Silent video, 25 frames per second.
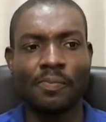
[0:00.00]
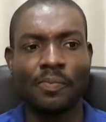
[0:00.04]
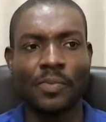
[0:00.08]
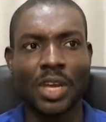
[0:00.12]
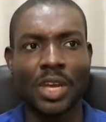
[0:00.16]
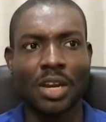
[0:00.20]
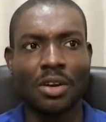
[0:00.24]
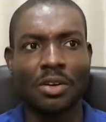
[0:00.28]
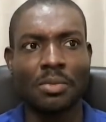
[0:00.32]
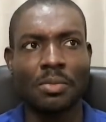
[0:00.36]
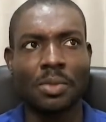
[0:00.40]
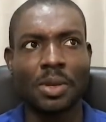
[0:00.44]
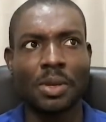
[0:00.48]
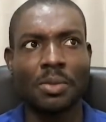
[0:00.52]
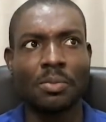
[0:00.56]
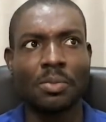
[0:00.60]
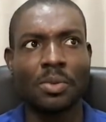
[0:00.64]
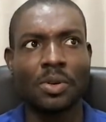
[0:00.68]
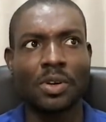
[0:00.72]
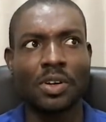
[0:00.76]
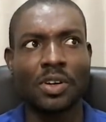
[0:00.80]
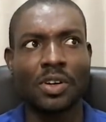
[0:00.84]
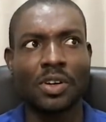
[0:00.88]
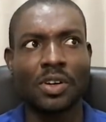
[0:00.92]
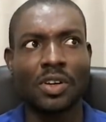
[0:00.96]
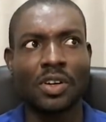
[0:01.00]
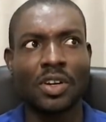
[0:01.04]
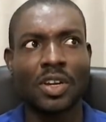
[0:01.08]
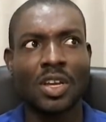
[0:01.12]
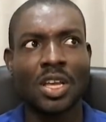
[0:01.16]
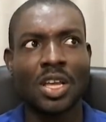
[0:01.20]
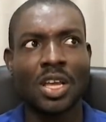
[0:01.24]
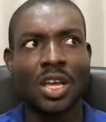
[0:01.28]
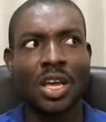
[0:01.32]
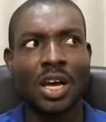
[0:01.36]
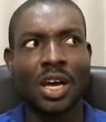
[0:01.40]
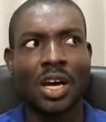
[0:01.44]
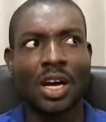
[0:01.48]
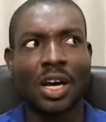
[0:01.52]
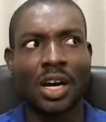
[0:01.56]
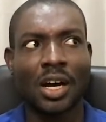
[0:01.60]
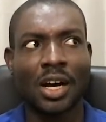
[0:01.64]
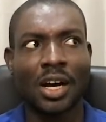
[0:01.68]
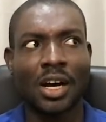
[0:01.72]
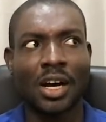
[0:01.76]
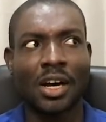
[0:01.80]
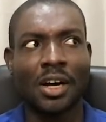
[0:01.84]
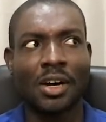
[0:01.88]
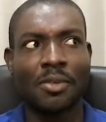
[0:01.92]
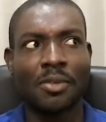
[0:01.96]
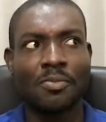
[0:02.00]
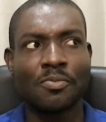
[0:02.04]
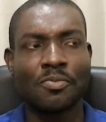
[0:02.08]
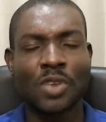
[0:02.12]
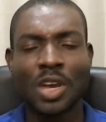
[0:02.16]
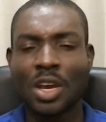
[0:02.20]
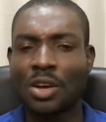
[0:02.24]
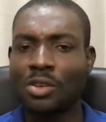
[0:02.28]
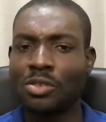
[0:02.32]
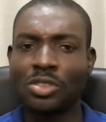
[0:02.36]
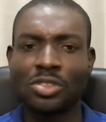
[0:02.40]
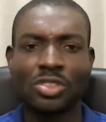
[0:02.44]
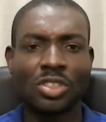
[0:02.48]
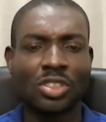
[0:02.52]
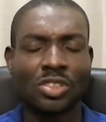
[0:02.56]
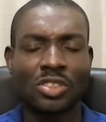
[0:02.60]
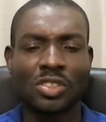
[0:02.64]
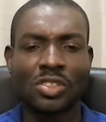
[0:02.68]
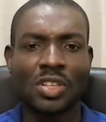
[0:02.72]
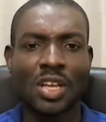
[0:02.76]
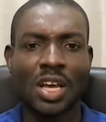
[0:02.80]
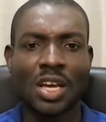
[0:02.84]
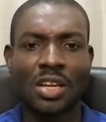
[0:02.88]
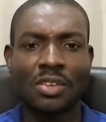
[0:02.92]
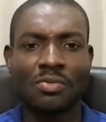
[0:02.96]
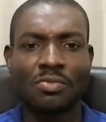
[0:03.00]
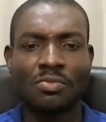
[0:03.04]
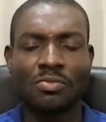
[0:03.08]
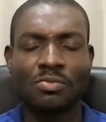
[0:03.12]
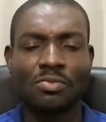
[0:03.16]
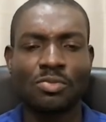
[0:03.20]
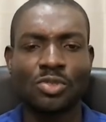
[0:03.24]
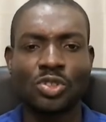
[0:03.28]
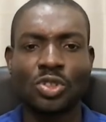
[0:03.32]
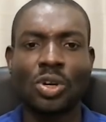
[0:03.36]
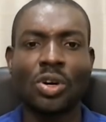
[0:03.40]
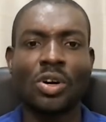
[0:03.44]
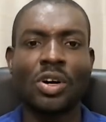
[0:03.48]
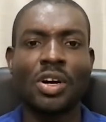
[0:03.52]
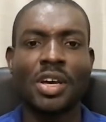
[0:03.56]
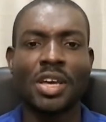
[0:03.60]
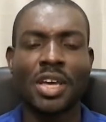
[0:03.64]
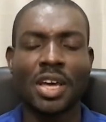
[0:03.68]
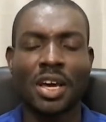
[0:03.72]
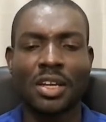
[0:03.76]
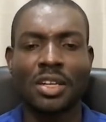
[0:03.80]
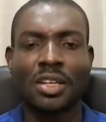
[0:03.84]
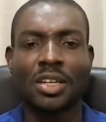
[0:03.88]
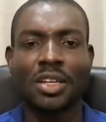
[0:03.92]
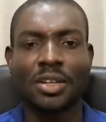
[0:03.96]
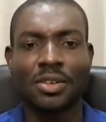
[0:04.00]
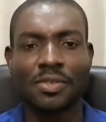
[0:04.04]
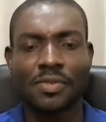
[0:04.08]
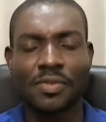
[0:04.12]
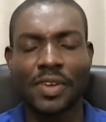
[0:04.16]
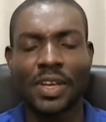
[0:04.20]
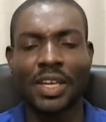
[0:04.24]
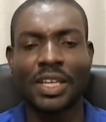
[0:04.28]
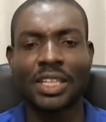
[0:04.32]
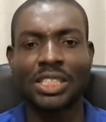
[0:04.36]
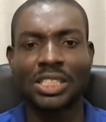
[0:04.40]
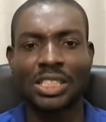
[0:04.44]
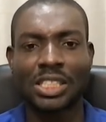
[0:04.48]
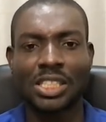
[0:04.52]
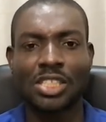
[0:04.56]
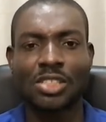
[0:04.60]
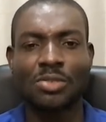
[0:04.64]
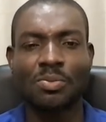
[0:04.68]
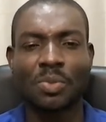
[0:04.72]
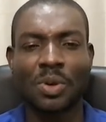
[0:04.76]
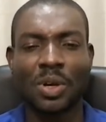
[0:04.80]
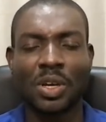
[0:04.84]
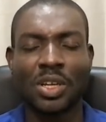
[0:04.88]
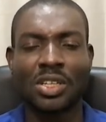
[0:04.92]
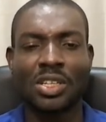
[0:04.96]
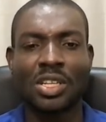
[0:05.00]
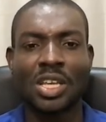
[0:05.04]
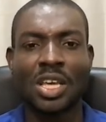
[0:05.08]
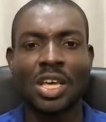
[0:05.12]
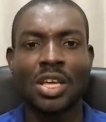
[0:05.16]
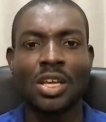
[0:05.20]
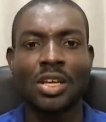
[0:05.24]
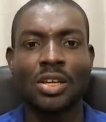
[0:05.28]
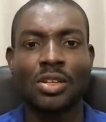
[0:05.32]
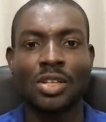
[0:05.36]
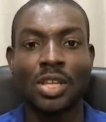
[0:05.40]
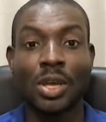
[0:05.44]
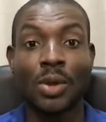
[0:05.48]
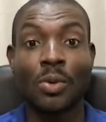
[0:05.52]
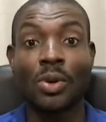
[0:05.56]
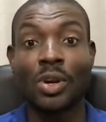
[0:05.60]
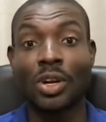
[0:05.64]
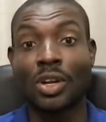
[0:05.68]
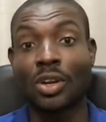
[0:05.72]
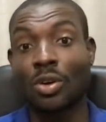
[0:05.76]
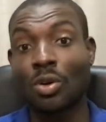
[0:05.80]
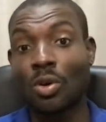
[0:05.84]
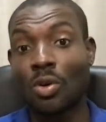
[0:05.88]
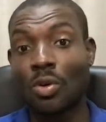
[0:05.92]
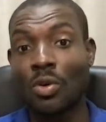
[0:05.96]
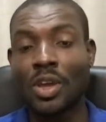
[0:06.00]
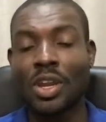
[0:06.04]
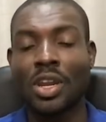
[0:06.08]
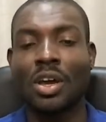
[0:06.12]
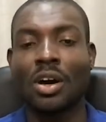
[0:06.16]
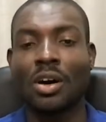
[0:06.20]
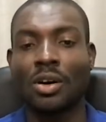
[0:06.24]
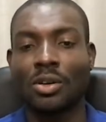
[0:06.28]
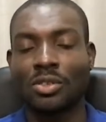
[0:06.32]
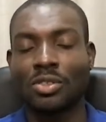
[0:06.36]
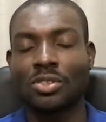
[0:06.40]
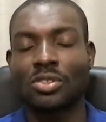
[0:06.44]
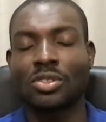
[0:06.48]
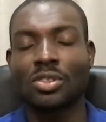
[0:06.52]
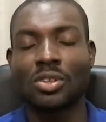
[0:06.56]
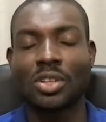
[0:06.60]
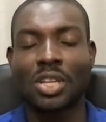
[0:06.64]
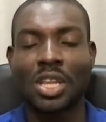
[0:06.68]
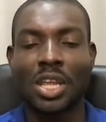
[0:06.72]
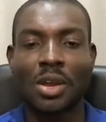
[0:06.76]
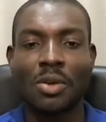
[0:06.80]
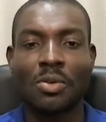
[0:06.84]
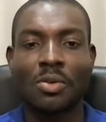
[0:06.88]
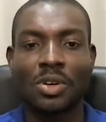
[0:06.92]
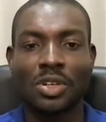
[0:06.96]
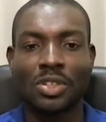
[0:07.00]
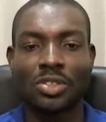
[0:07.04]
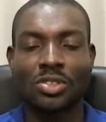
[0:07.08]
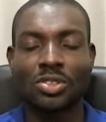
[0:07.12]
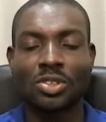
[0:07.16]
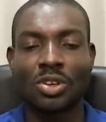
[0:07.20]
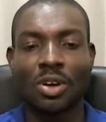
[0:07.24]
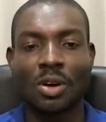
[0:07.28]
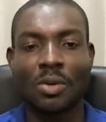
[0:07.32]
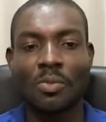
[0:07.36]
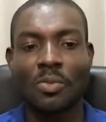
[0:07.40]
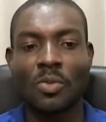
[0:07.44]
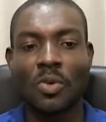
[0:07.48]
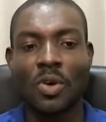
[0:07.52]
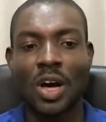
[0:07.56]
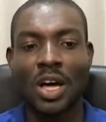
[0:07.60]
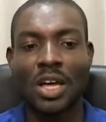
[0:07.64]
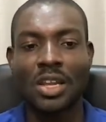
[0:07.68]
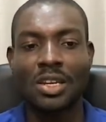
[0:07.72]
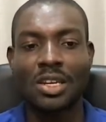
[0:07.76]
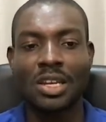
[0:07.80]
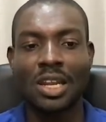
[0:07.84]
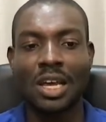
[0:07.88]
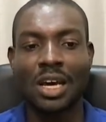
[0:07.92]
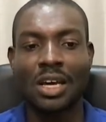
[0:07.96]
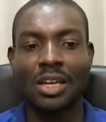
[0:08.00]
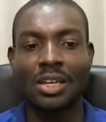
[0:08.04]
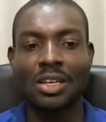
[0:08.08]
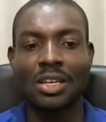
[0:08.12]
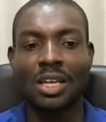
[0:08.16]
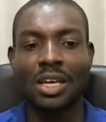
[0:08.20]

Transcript: I remember, yeah, it was just that joy on their faces, but they were going out, so they were somewhat not